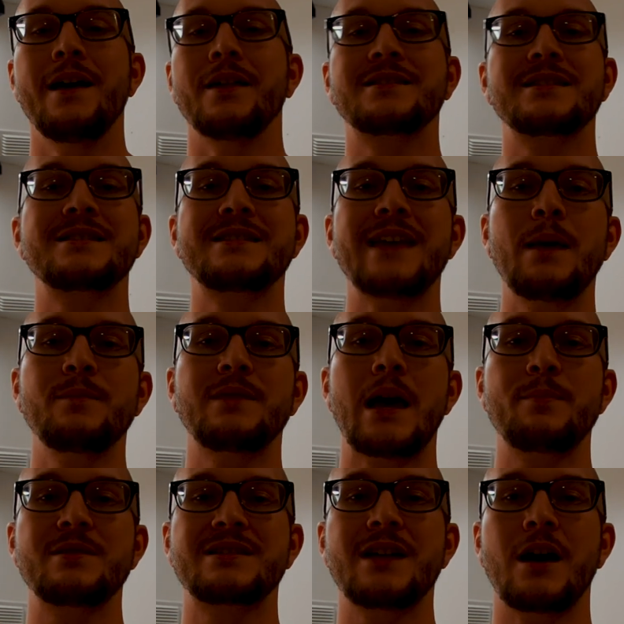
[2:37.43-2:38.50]
It's the same
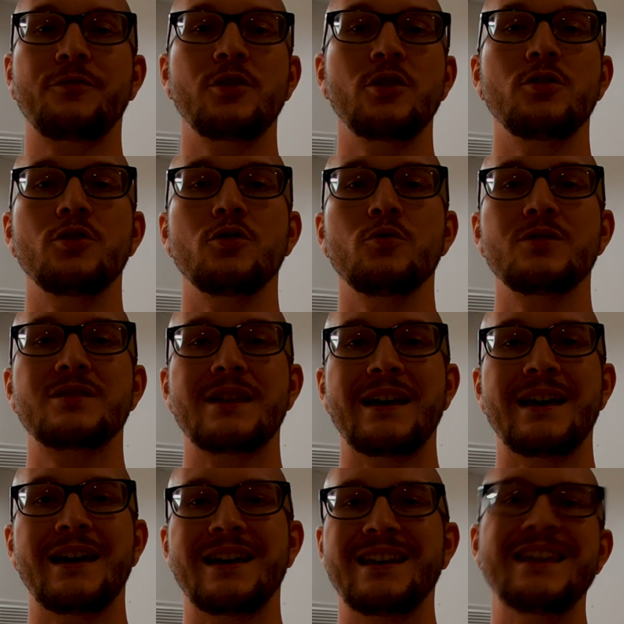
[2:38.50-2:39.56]
type of stuff that you'd use
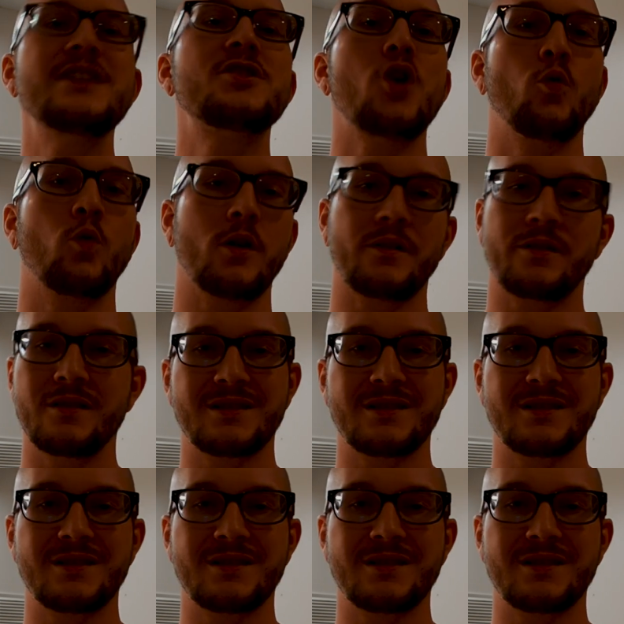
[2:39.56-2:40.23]
EcoWorth.